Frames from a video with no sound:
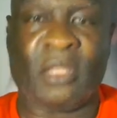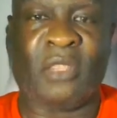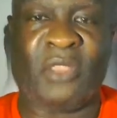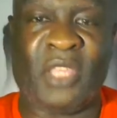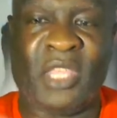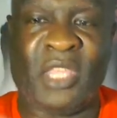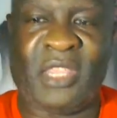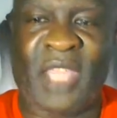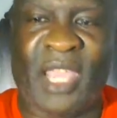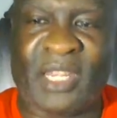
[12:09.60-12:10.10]

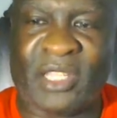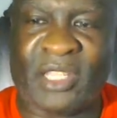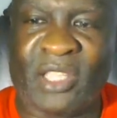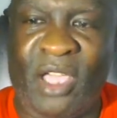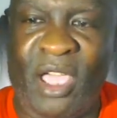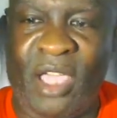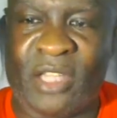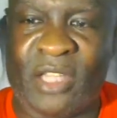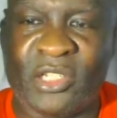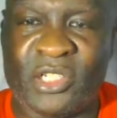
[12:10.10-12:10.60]
then that
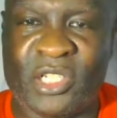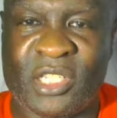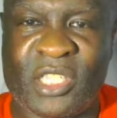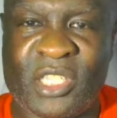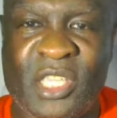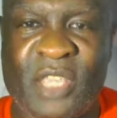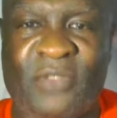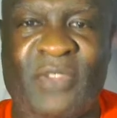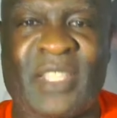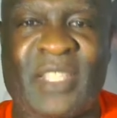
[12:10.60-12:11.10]
God should
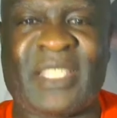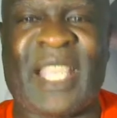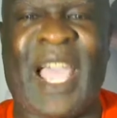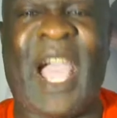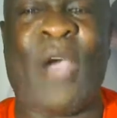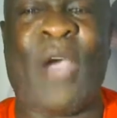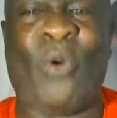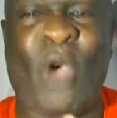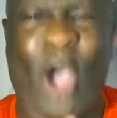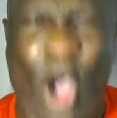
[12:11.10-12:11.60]
give us
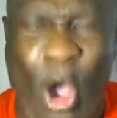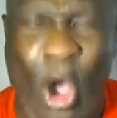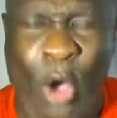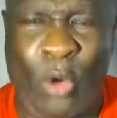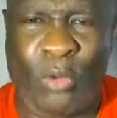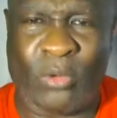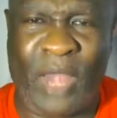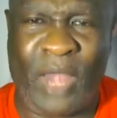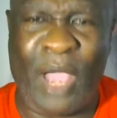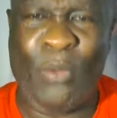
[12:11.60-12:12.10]
our
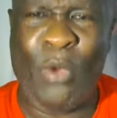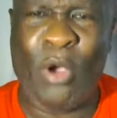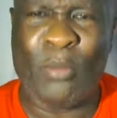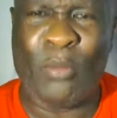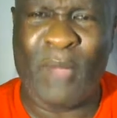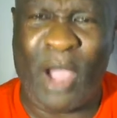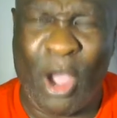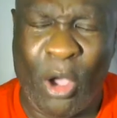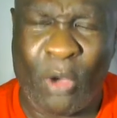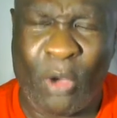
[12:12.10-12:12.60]
own. I want
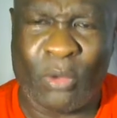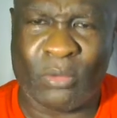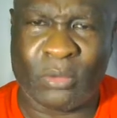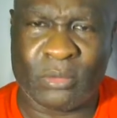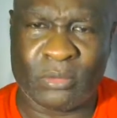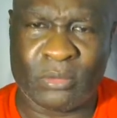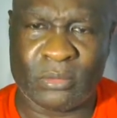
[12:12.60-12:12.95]
my own.